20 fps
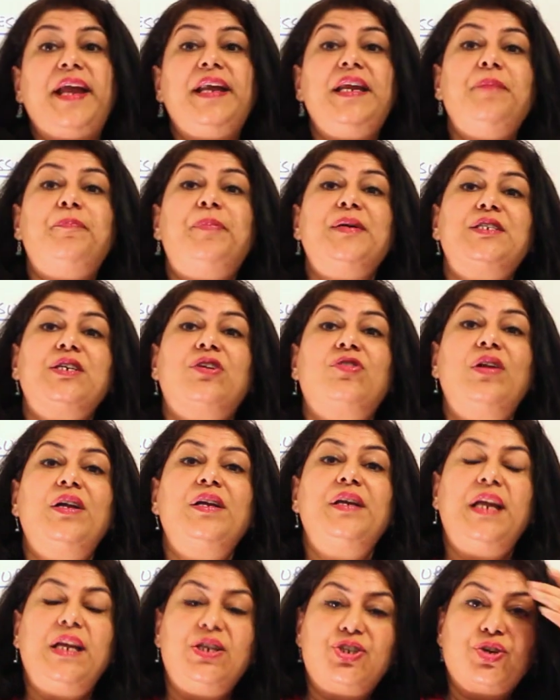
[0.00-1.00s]
any
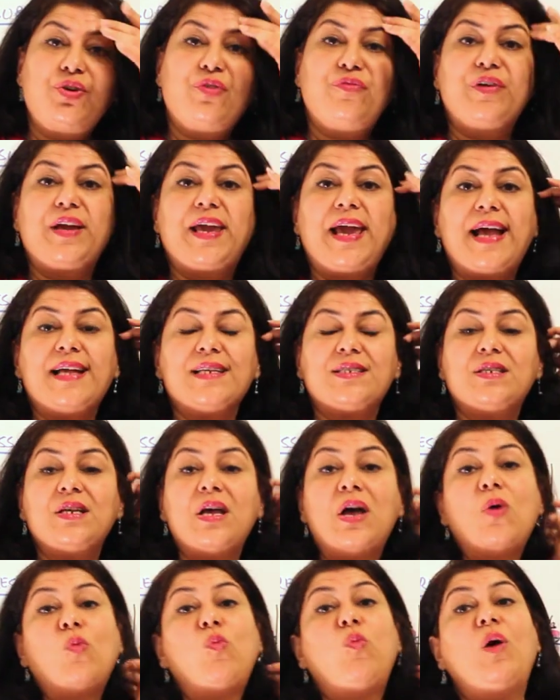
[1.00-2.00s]
particular nature of a gas,
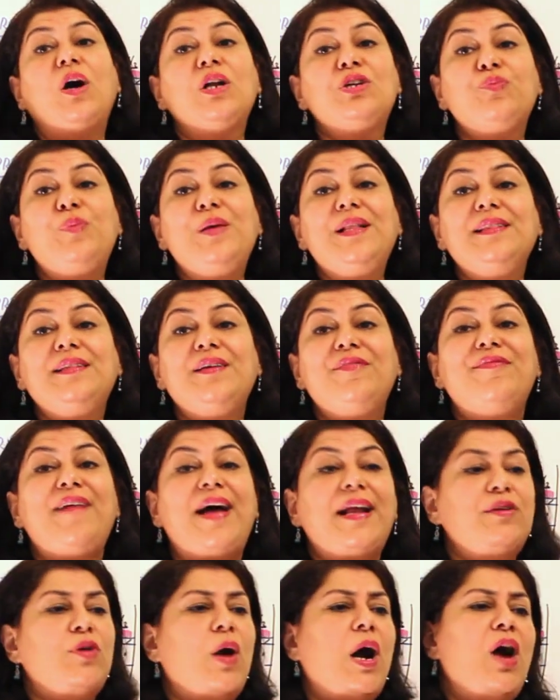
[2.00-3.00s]

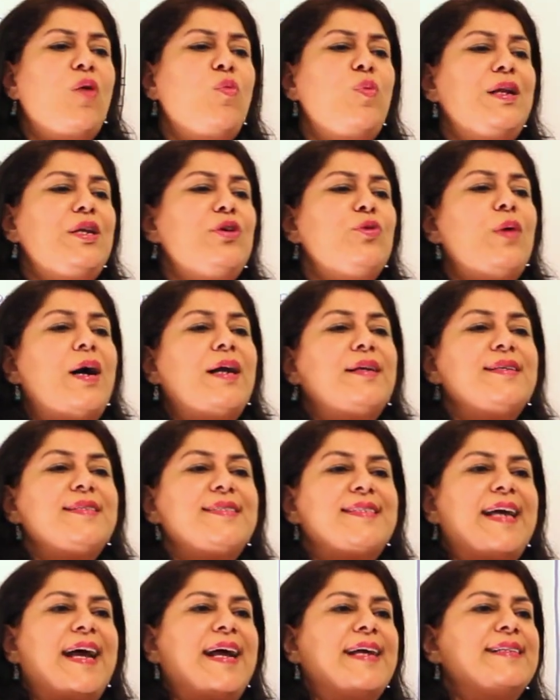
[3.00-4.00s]
how will you
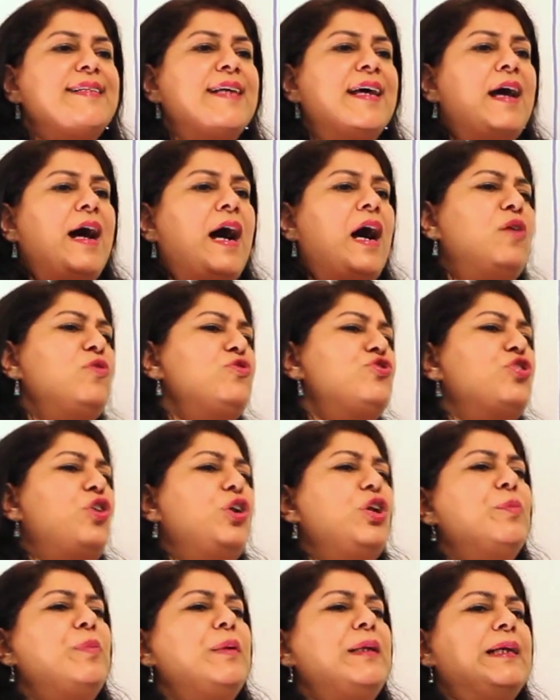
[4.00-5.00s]
understand how
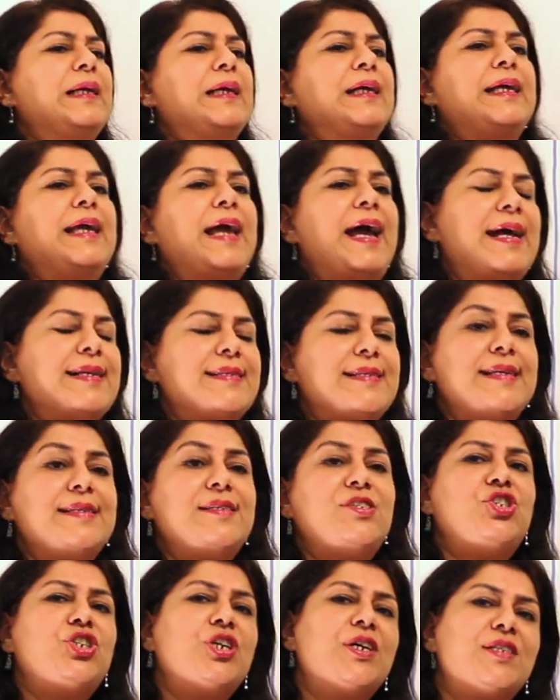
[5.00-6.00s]
soluble a gas
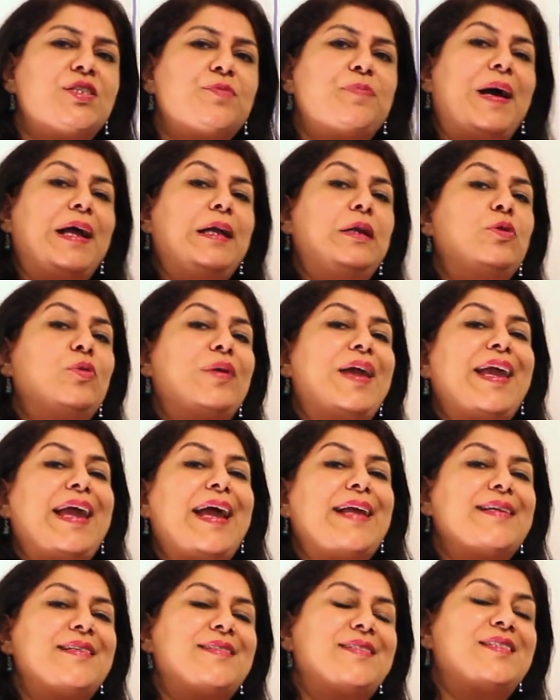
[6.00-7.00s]
is just by looking
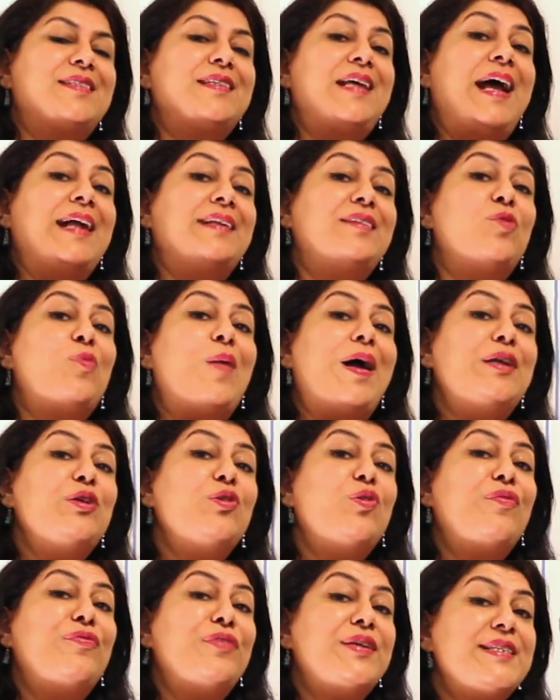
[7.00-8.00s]
at the
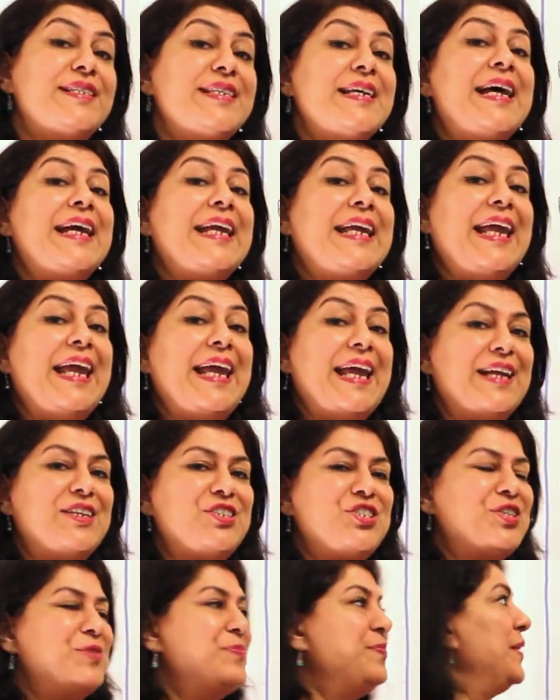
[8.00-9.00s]
value of its
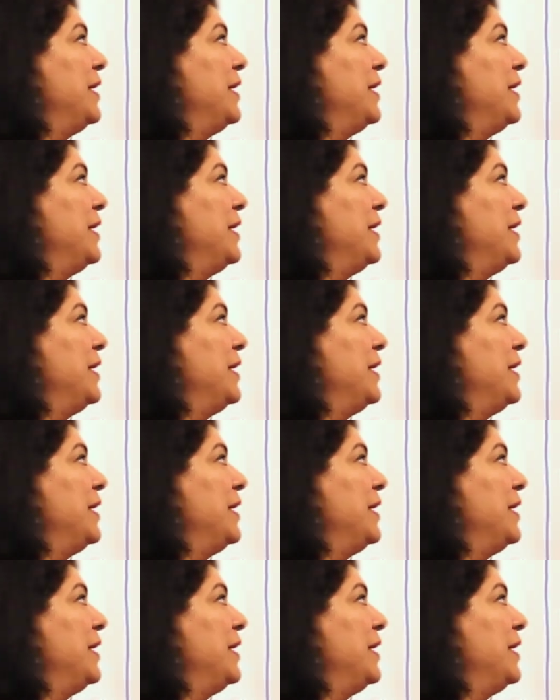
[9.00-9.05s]
KH?